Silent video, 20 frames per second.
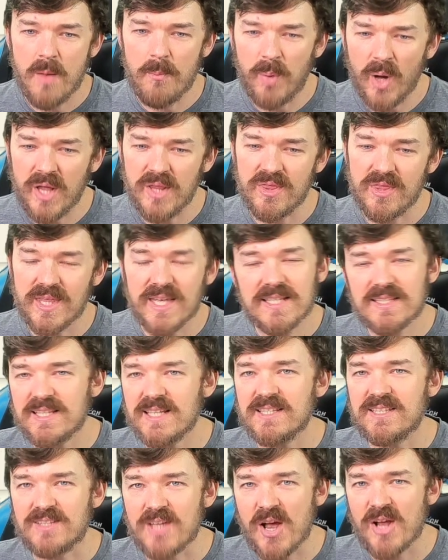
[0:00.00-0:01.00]
but this
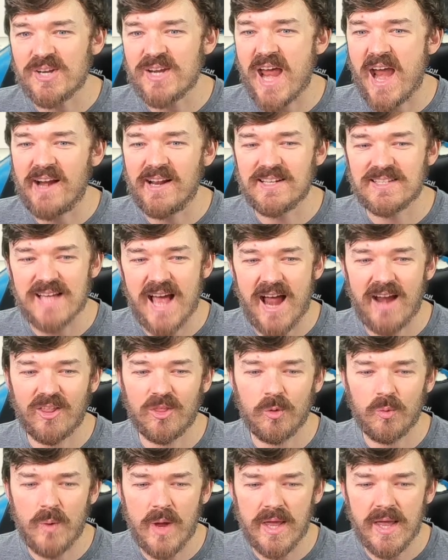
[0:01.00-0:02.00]
is done and it's out
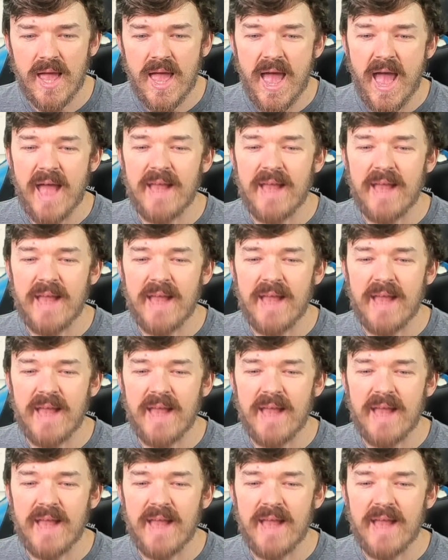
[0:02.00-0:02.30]
of the way,